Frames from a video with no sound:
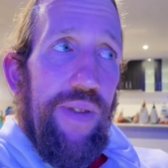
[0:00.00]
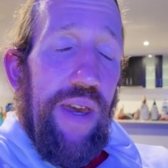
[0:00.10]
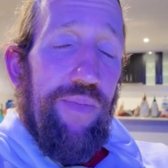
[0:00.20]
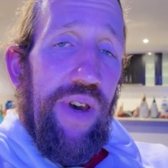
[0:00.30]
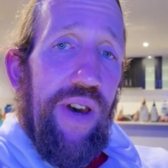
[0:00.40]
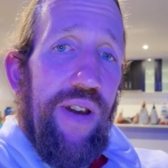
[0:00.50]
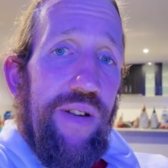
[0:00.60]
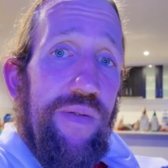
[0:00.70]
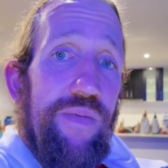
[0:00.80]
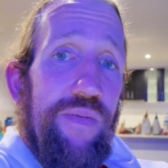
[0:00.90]
that part,
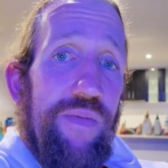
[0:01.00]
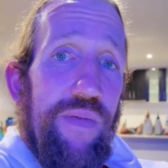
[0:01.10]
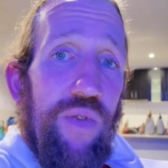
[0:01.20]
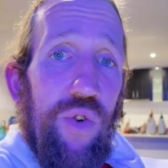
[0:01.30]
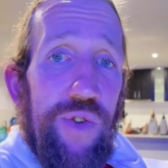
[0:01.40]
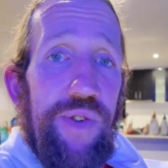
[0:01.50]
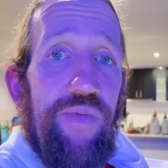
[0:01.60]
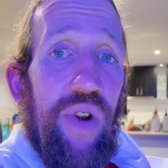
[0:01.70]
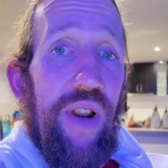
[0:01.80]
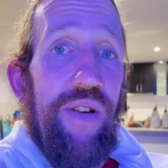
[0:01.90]

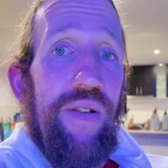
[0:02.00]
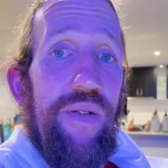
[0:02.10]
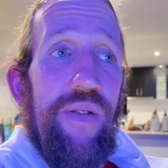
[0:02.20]
awesome run.